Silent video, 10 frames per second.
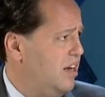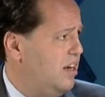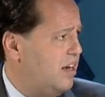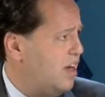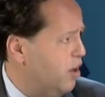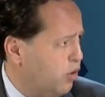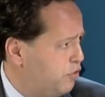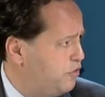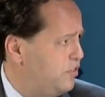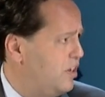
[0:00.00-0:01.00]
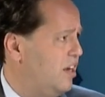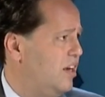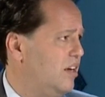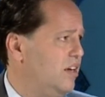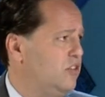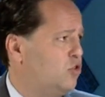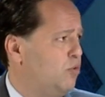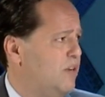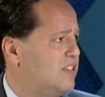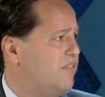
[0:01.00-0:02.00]
health
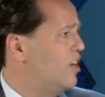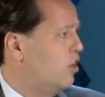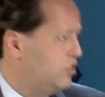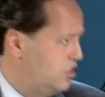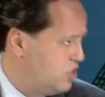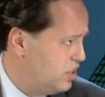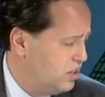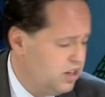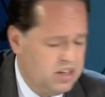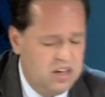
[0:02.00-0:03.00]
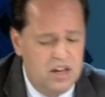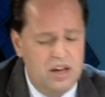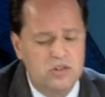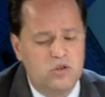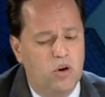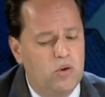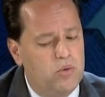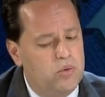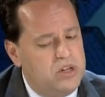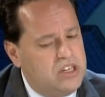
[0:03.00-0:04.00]
instruments, even oxygen. So
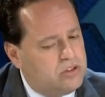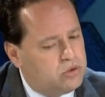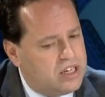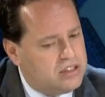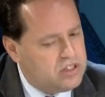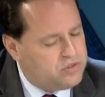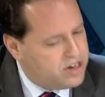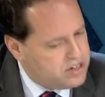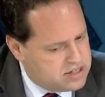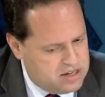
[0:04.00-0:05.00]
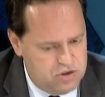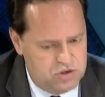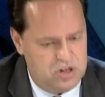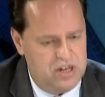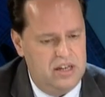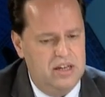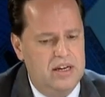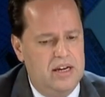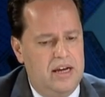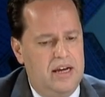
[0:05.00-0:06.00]
we need to take this very seriously.
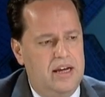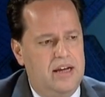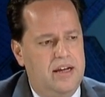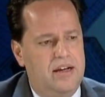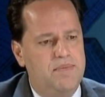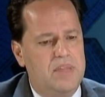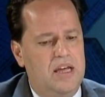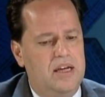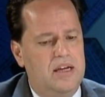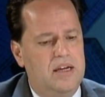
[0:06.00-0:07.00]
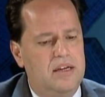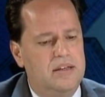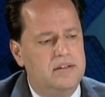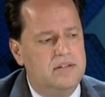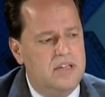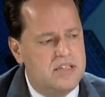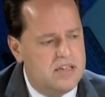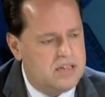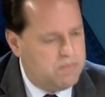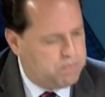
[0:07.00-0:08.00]
This is
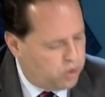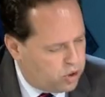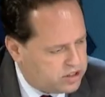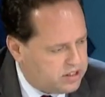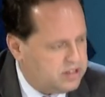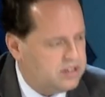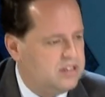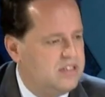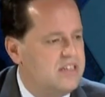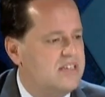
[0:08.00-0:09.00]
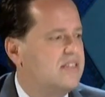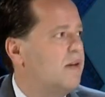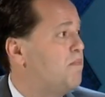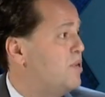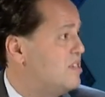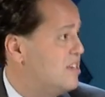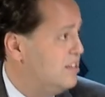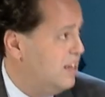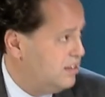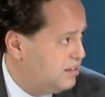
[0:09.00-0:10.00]
important, this is
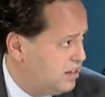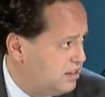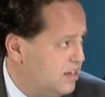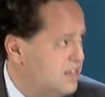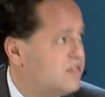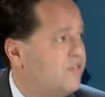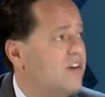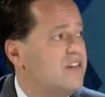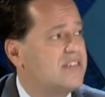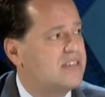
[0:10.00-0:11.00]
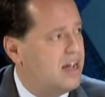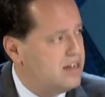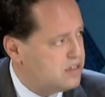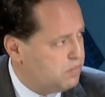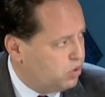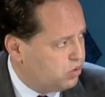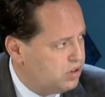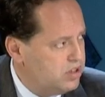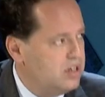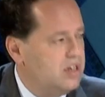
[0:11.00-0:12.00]
unprecedented, it's very sizable.
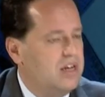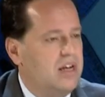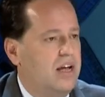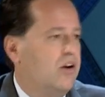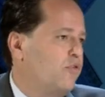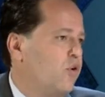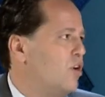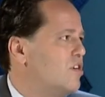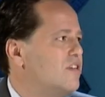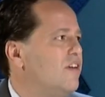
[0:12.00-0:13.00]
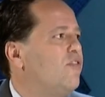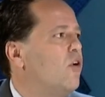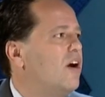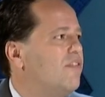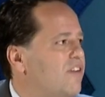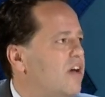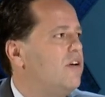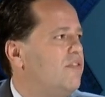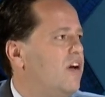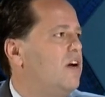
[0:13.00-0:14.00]
And of course, if you are a very,
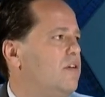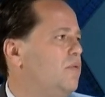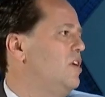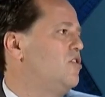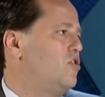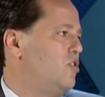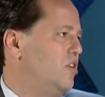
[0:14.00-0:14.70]
very rich